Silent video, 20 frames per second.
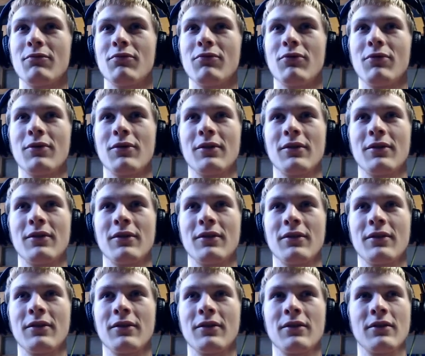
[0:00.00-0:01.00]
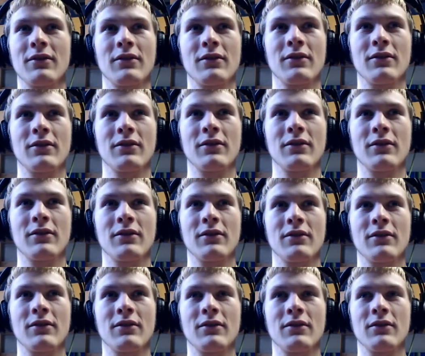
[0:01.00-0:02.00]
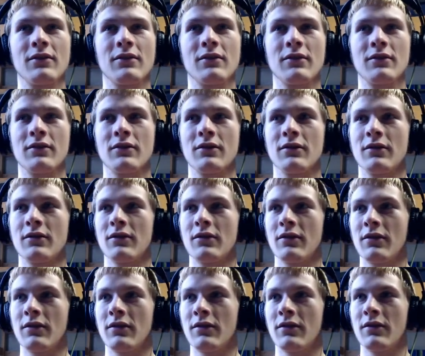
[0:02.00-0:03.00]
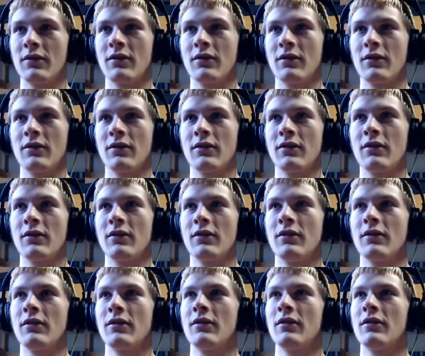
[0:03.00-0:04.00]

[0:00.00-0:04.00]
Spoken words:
Nothing is said.